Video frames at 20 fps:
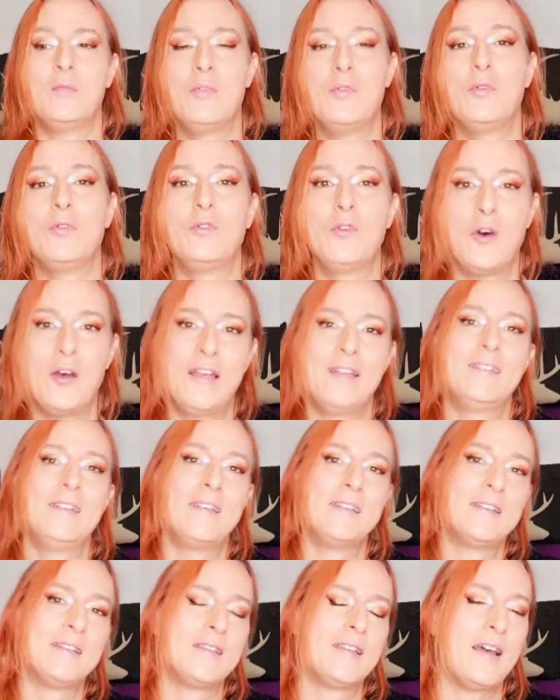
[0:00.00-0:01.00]
Pluto at
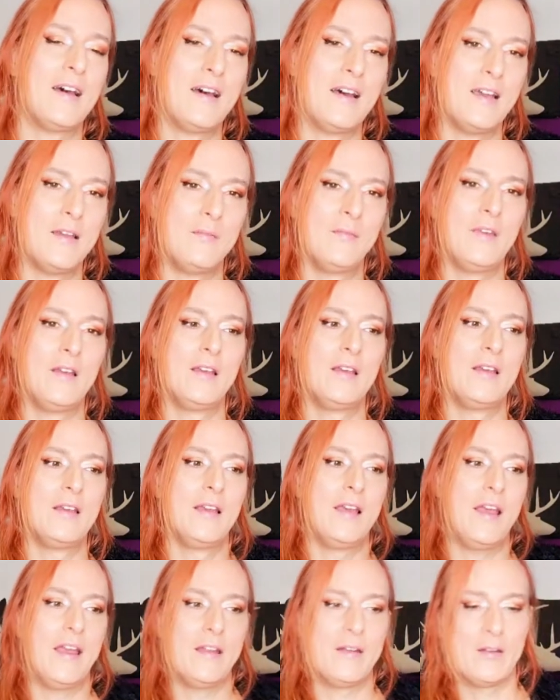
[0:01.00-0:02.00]
this time
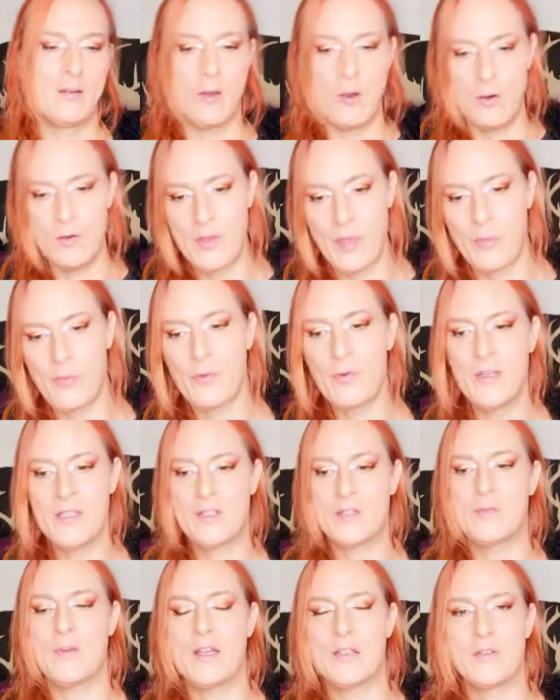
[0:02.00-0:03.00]
and goes through
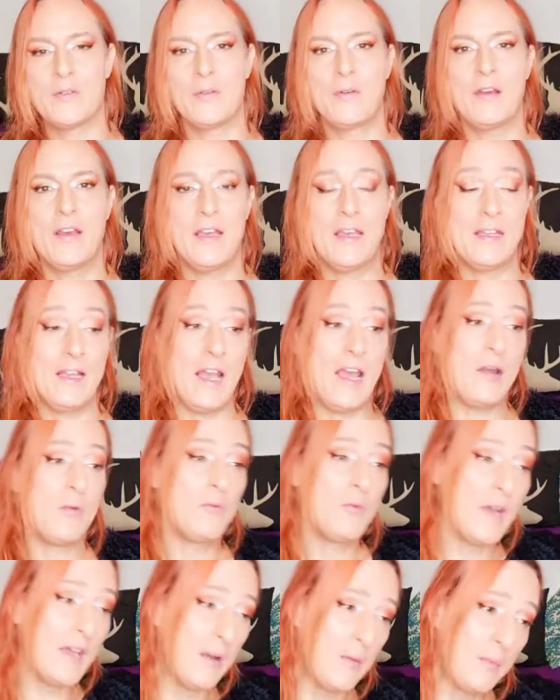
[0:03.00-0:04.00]
its retrograde
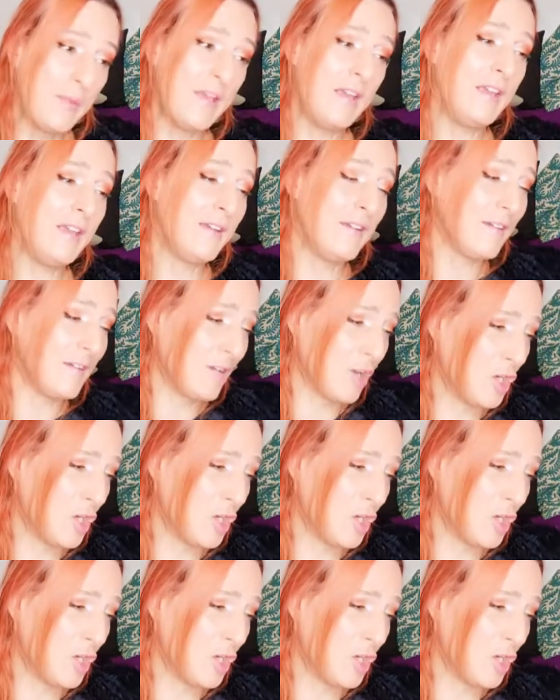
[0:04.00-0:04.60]
and will be